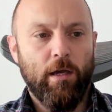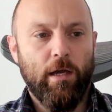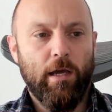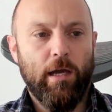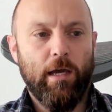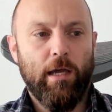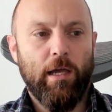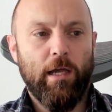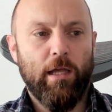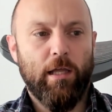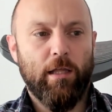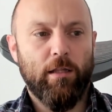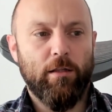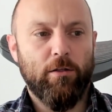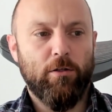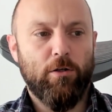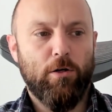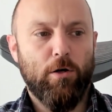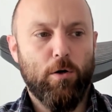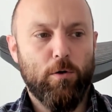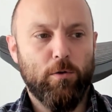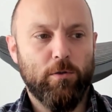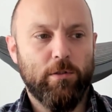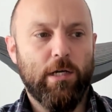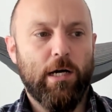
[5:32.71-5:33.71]
And
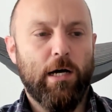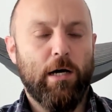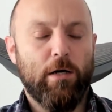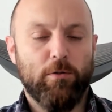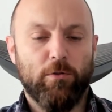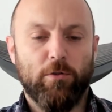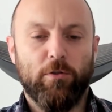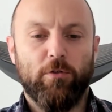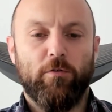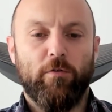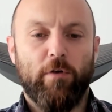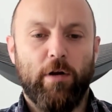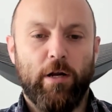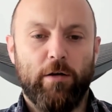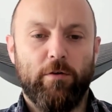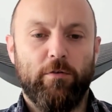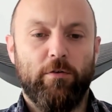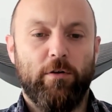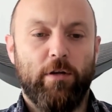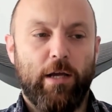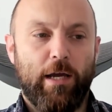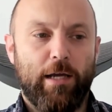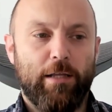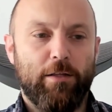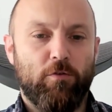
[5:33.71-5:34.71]
go down
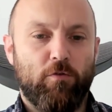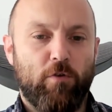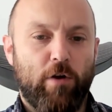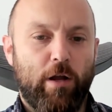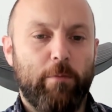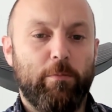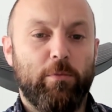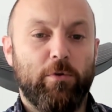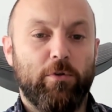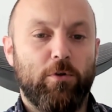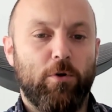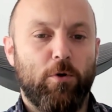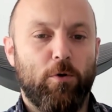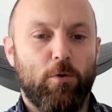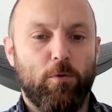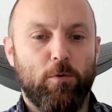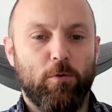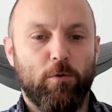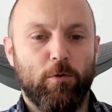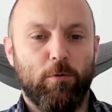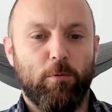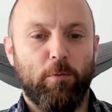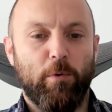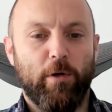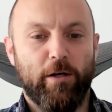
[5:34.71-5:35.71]
that rabbit
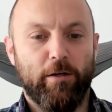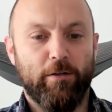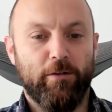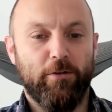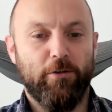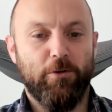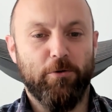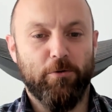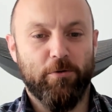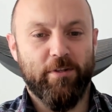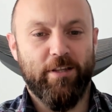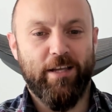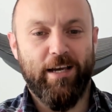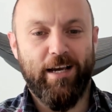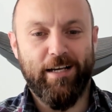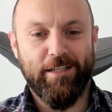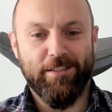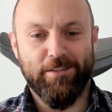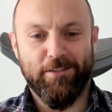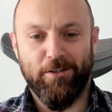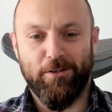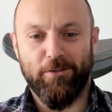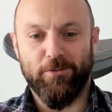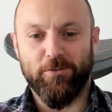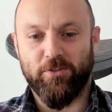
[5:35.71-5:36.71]
hole where your
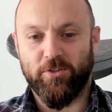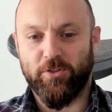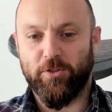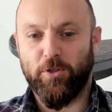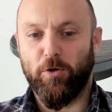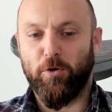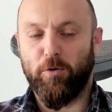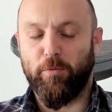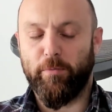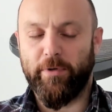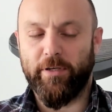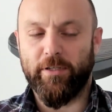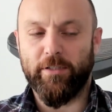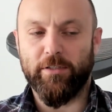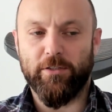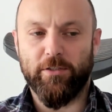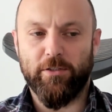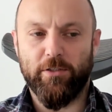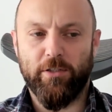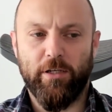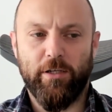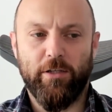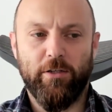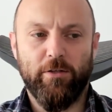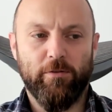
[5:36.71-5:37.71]
tax dollars go, because
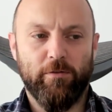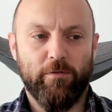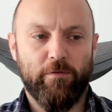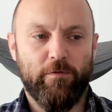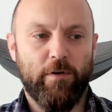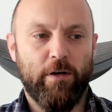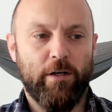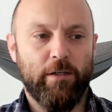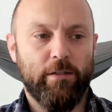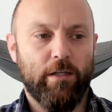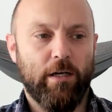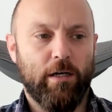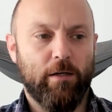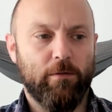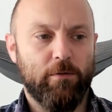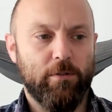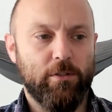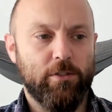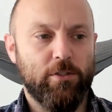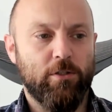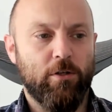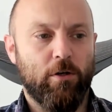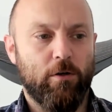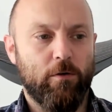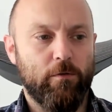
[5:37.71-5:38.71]
you'll find out
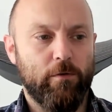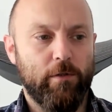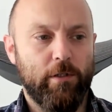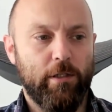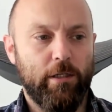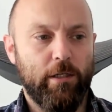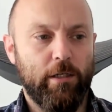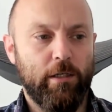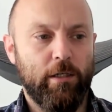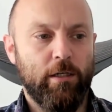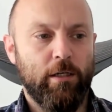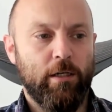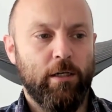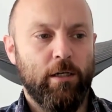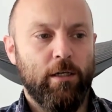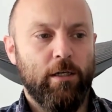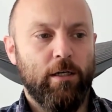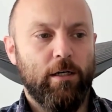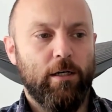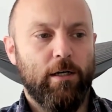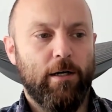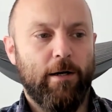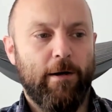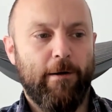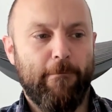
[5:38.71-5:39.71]
it's not really
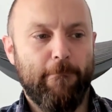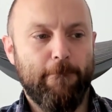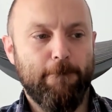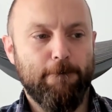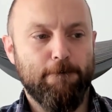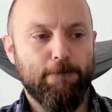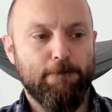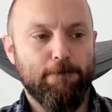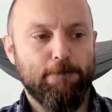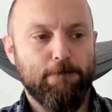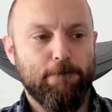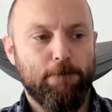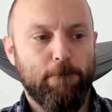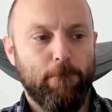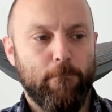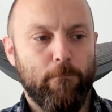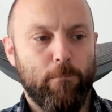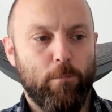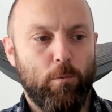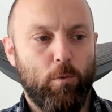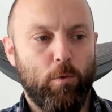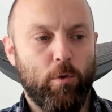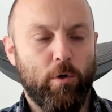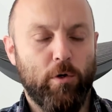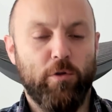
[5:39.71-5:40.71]

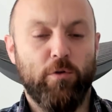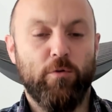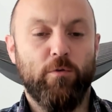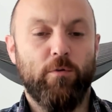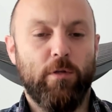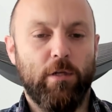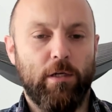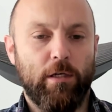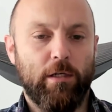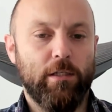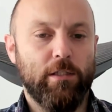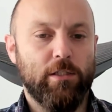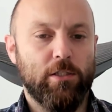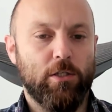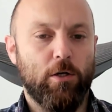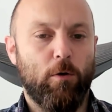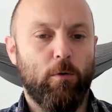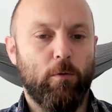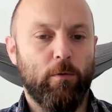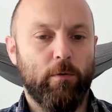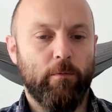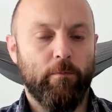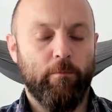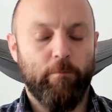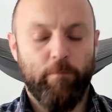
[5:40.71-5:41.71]
where you think it's
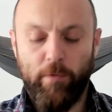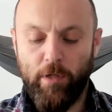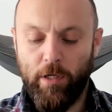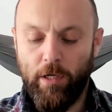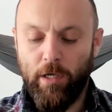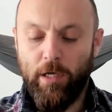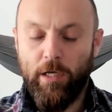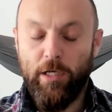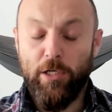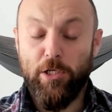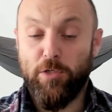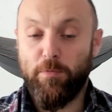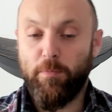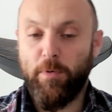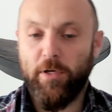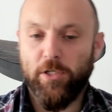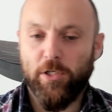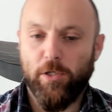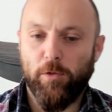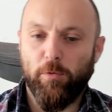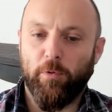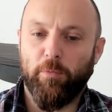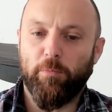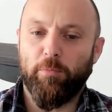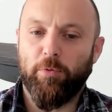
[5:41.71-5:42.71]
going,
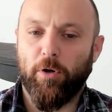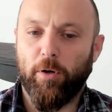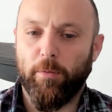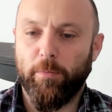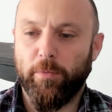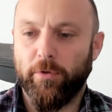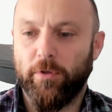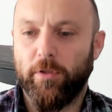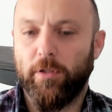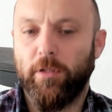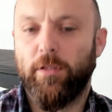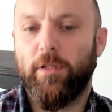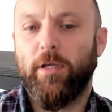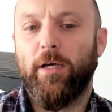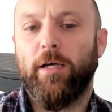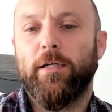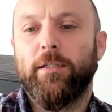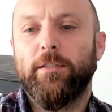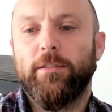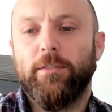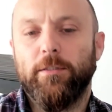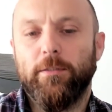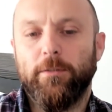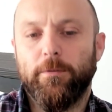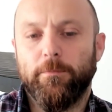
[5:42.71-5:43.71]
especially with property
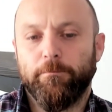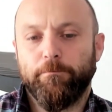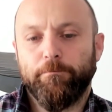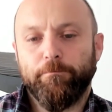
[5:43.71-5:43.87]
taxes.